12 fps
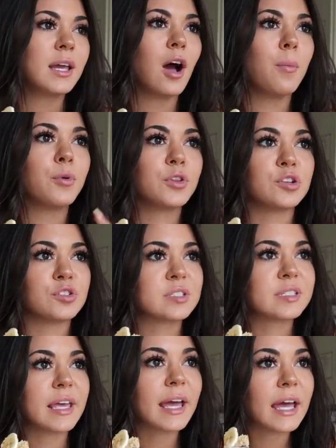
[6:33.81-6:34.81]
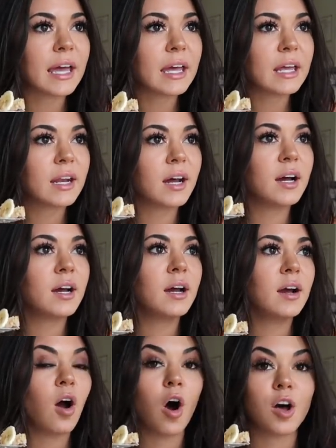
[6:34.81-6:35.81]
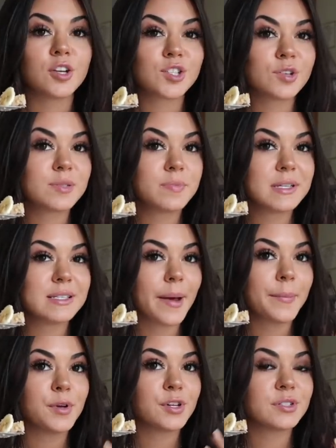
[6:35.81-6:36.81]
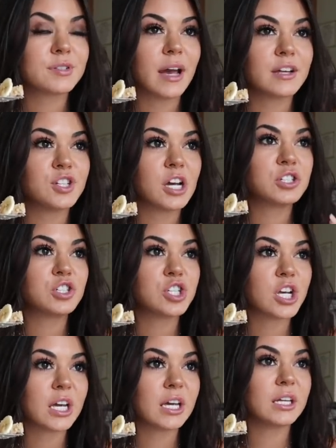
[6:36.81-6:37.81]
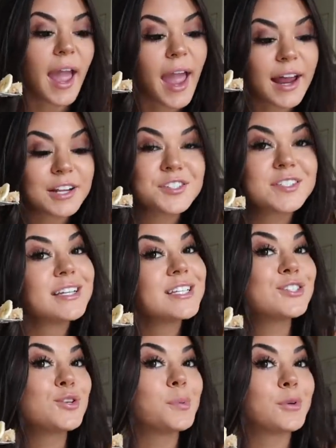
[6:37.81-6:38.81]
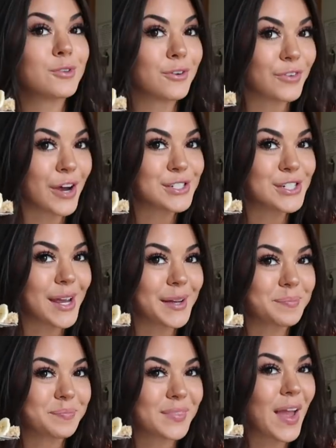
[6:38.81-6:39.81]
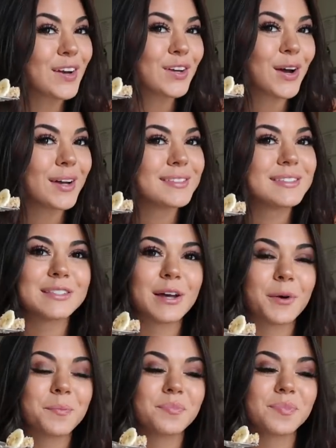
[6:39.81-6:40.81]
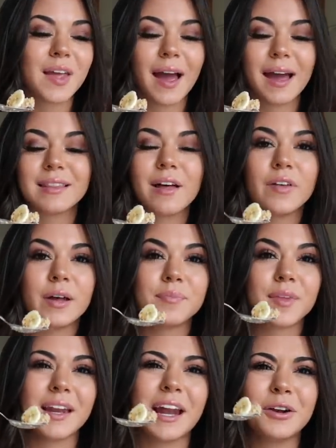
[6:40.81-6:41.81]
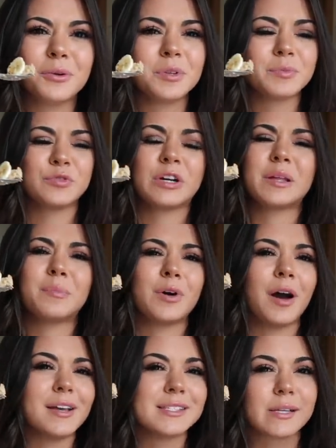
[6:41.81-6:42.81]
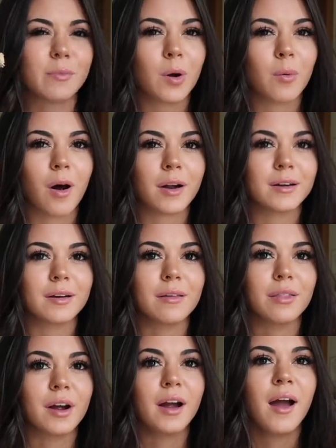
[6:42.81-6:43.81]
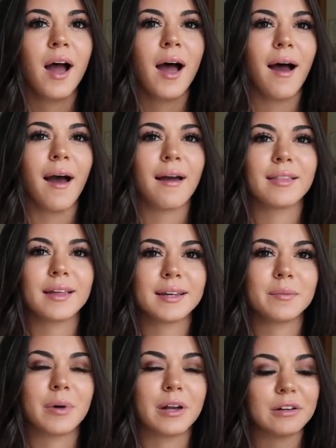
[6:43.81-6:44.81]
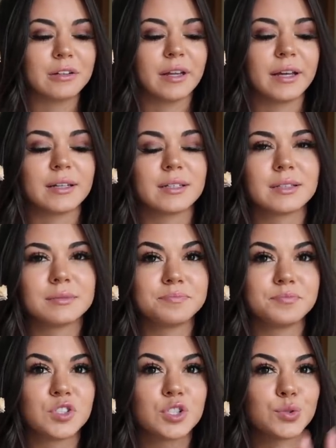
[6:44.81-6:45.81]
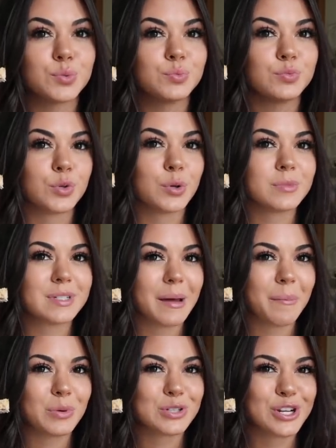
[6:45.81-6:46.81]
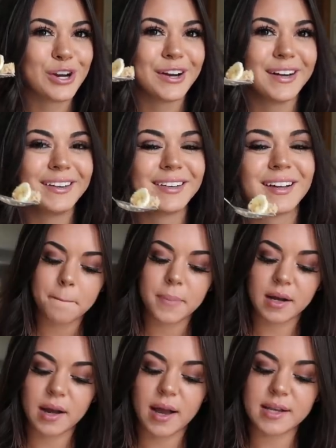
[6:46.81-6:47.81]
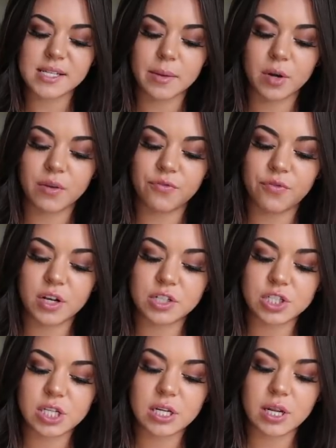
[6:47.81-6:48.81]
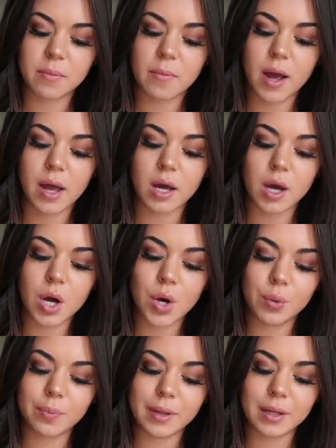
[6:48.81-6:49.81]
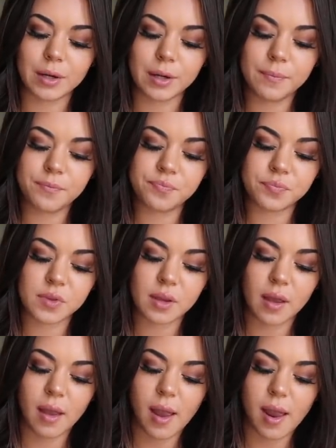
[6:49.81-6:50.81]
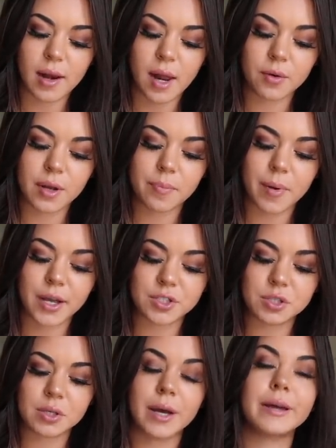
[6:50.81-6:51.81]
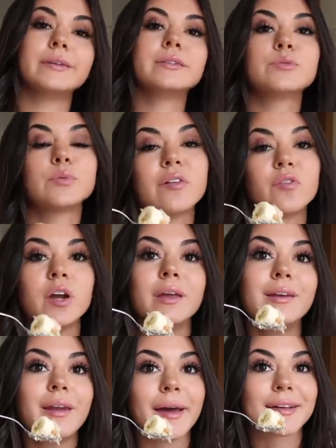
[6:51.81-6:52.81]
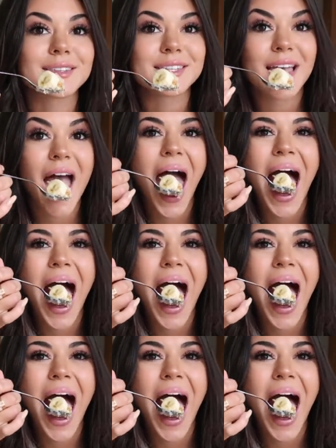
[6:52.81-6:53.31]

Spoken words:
help with your skin, also speeds up your digestion, and it just tastes super refreshing and good. So yeah, I love it. And I don't really put ice in my water either. I like it better like just room temperature. But guys, I'm gonna finish eating my oatmeal and I will get back to you guys whenever I eat next.